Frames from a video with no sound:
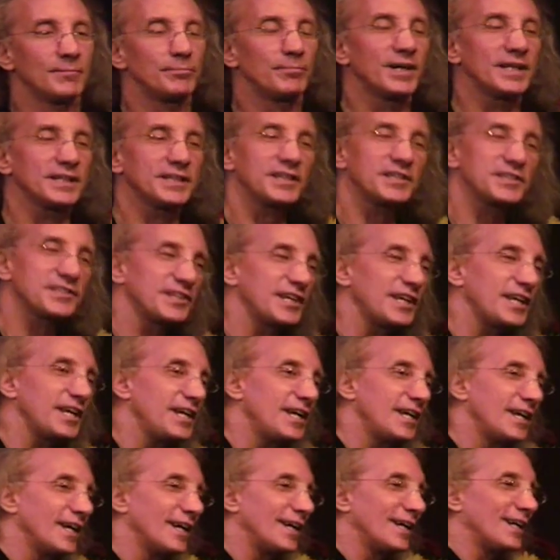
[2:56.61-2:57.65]
But you see,
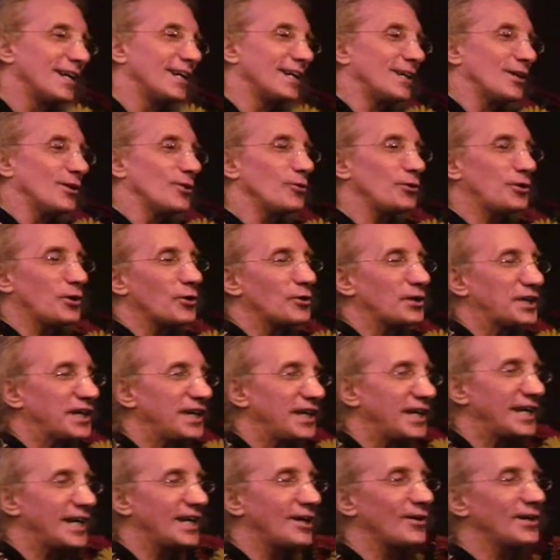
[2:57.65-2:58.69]
Udo
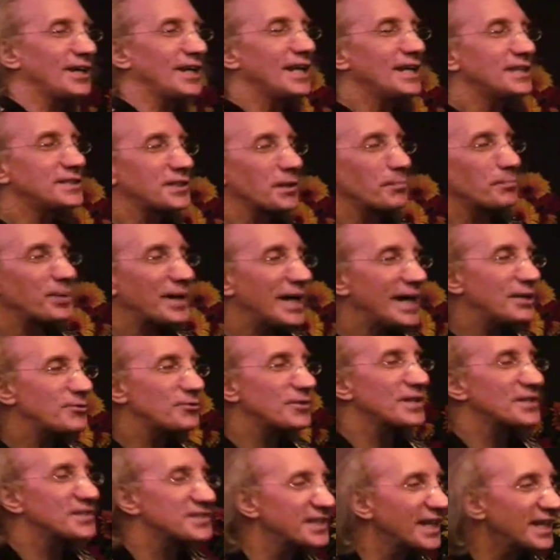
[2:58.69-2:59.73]
Kier and his
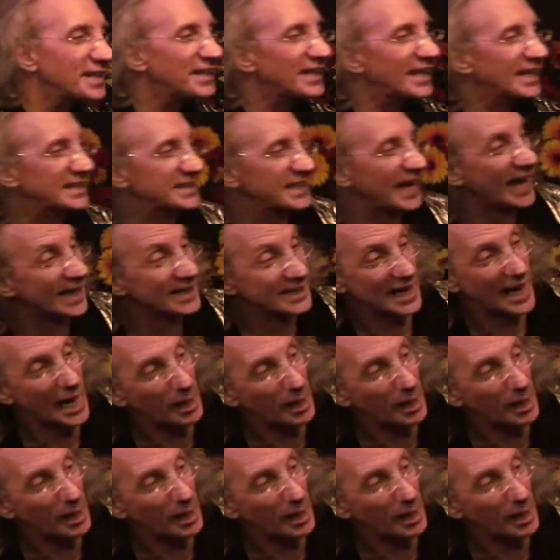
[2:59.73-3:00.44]
compatriots say the exact